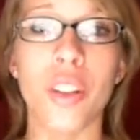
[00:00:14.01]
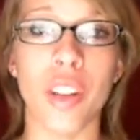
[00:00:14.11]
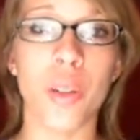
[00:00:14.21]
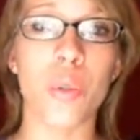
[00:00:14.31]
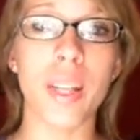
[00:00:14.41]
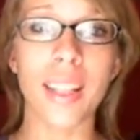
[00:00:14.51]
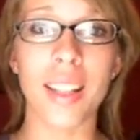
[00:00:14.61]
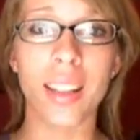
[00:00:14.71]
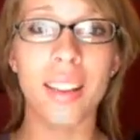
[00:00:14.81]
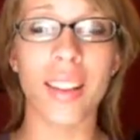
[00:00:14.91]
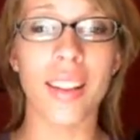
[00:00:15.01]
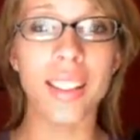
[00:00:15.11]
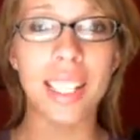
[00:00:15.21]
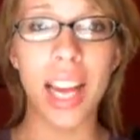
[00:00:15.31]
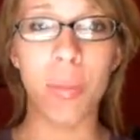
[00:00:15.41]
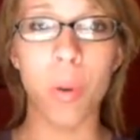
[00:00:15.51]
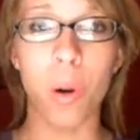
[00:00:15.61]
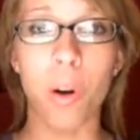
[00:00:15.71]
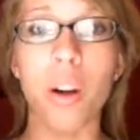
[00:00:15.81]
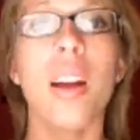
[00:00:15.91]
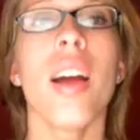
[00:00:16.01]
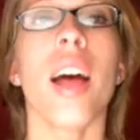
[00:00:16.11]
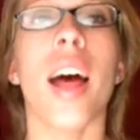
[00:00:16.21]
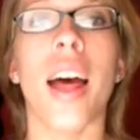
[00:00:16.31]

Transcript: Your link will be in the sidebar.